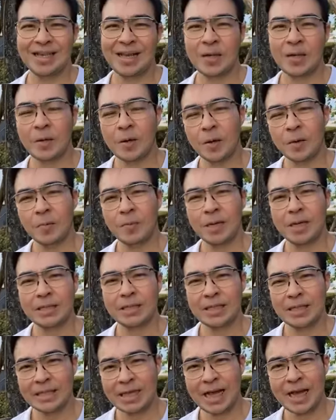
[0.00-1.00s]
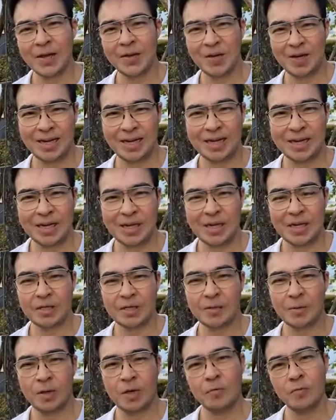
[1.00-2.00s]
and comments in Thai and in
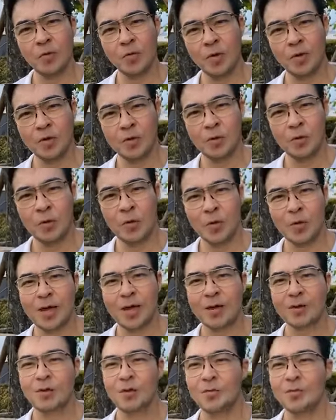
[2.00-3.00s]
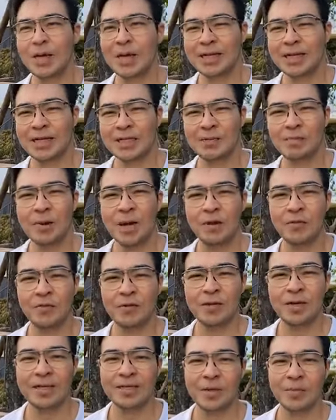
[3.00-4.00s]
English if you want to know how to practice
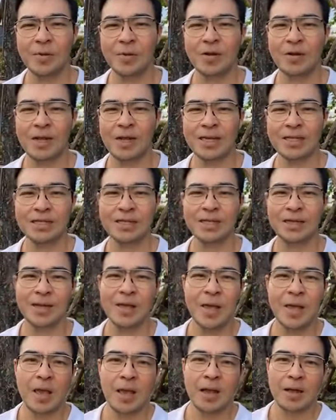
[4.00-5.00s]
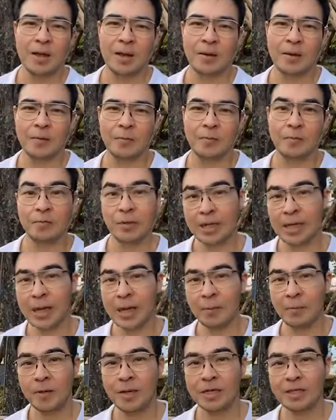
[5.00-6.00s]
mindfulness among nature with
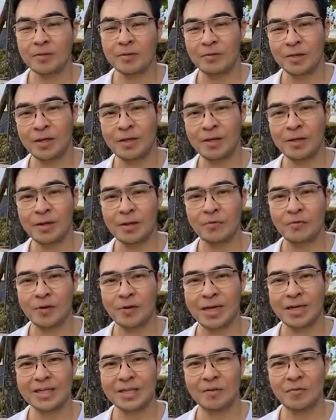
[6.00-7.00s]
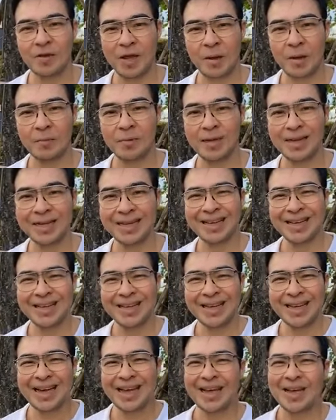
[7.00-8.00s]
happiness with your friends and family.
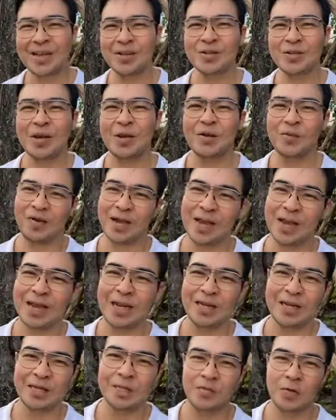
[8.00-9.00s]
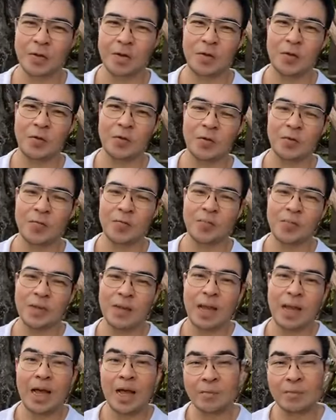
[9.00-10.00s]
I can try to find ideas for you.
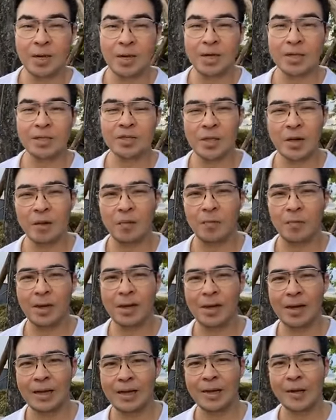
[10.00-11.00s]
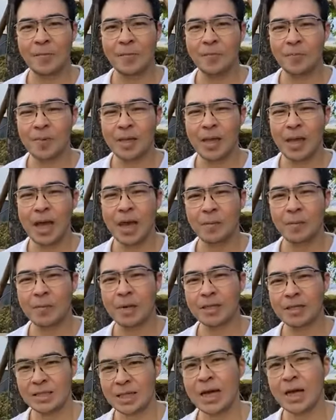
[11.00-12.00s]
I'm Nasyamwala. I'm
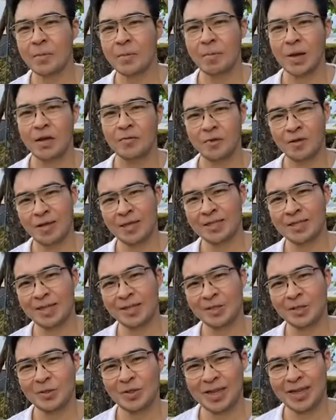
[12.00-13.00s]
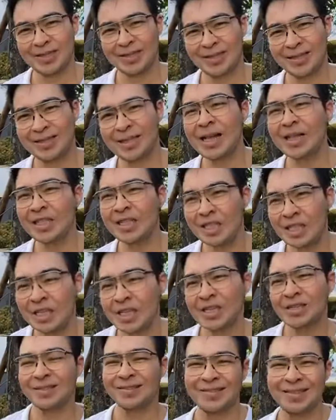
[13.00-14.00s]
a Thai mindfulness enthusiast. I
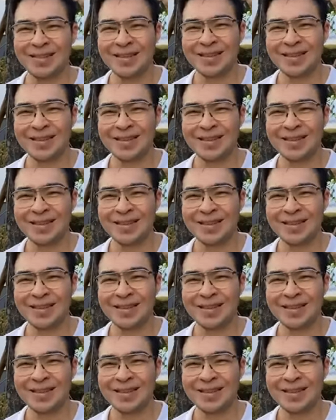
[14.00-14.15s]
teach,